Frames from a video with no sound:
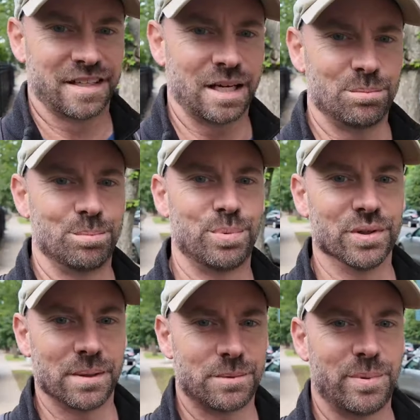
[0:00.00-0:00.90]
Got
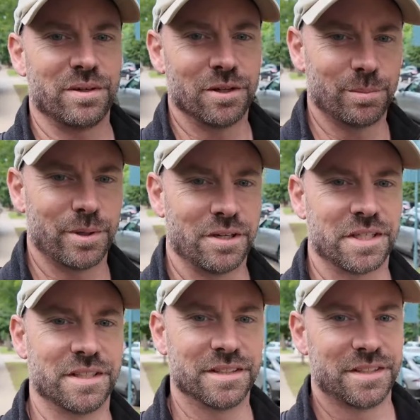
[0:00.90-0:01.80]
pulled up to parallel park
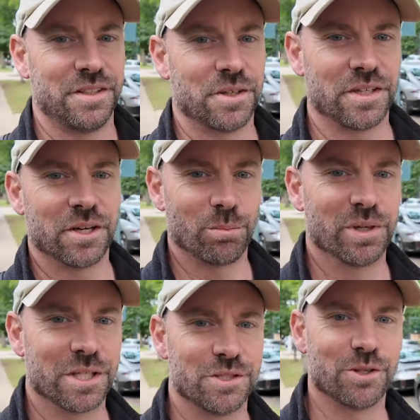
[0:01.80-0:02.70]
and you can hear
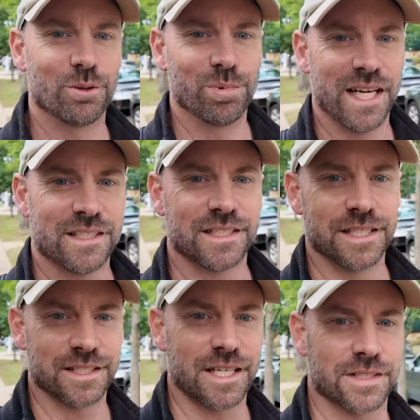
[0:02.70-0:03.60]
Billy Joel blasting
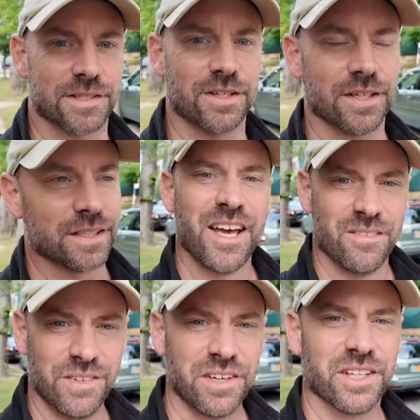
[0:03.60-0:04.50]
inside his car.
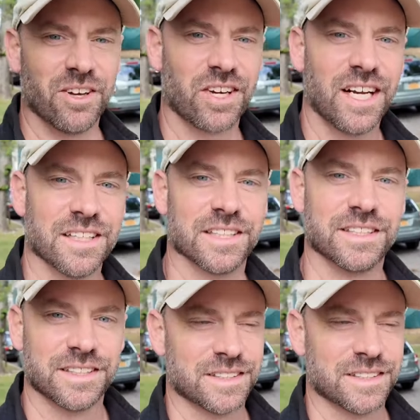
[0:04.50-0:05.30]
Very Long Island.